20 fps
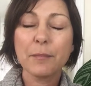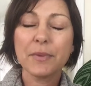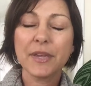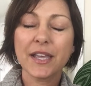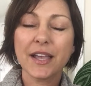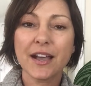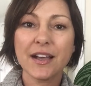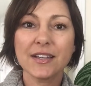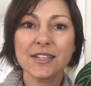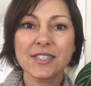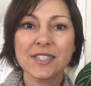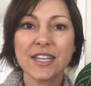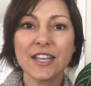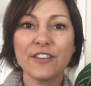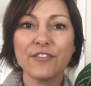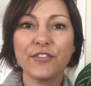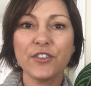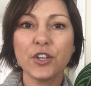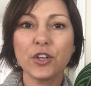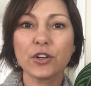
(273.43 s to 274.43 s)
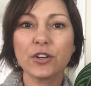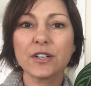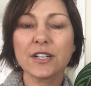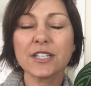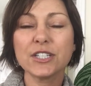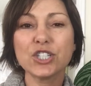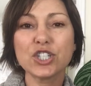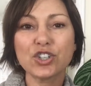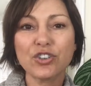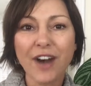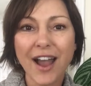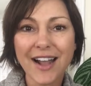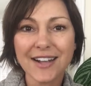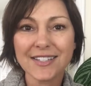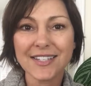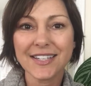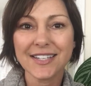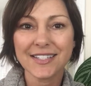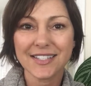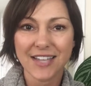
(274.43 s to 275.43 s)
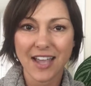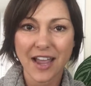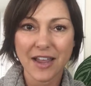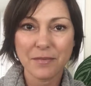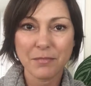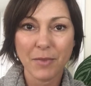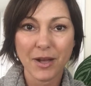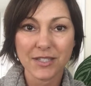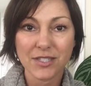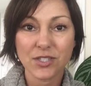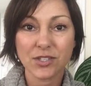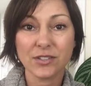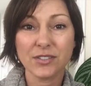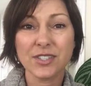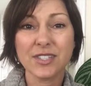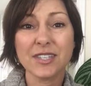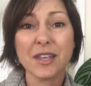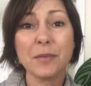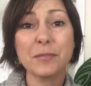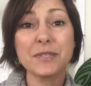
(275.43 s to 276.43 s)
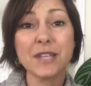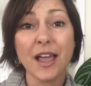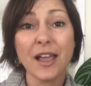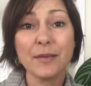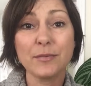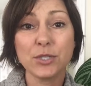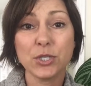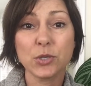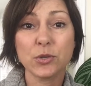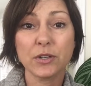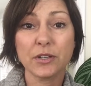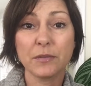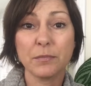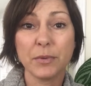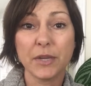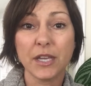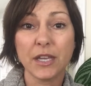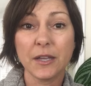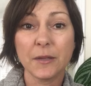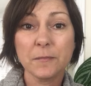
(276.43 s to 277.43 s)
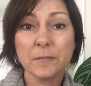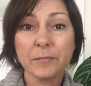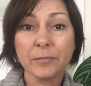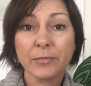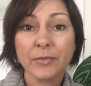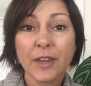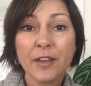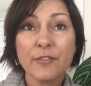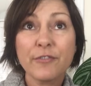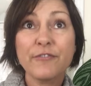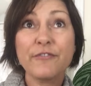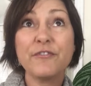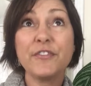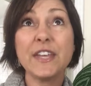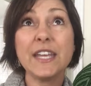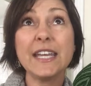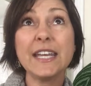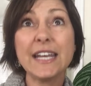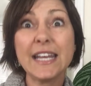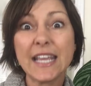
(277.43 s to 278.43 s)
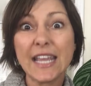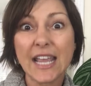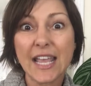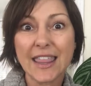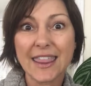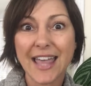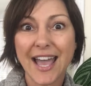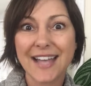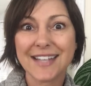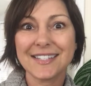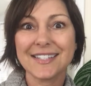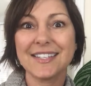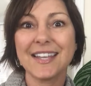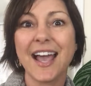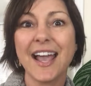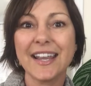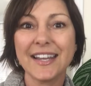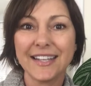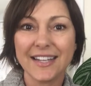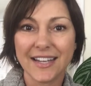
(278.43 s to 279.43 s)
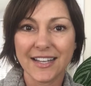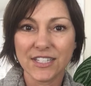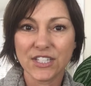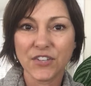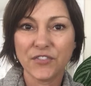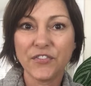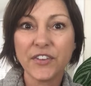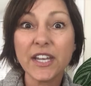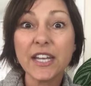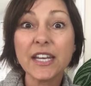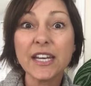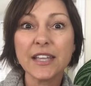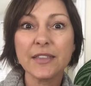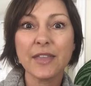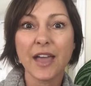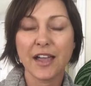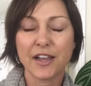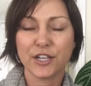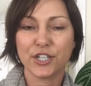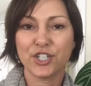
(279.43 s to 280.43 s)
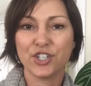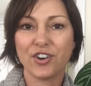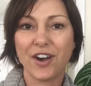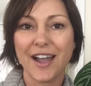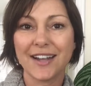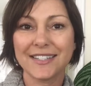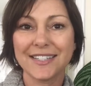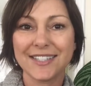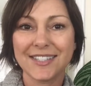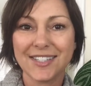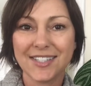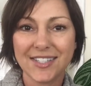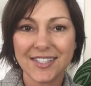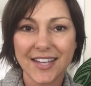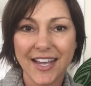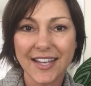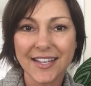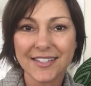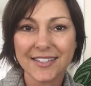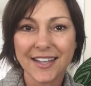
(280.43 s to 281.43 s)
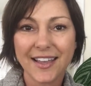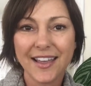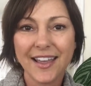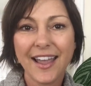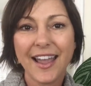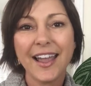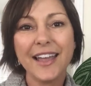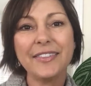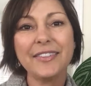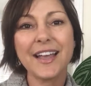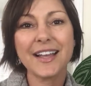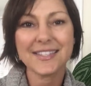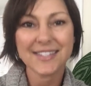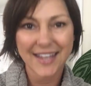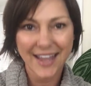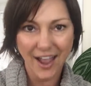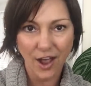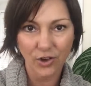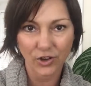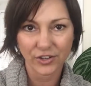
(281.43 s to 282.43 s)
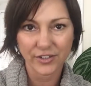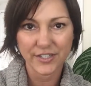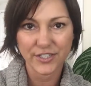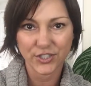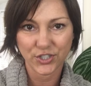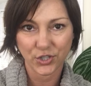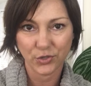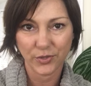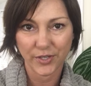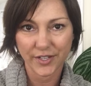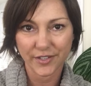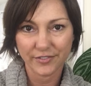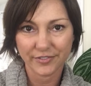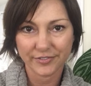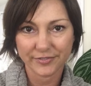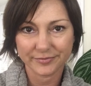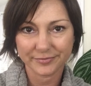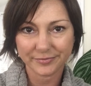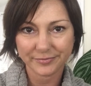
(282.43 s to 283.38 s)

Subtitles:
Because if you're contracting a tight muscle, sometimes you could be feeding that tightness, feeding that contracted state, and that's counterintuitive.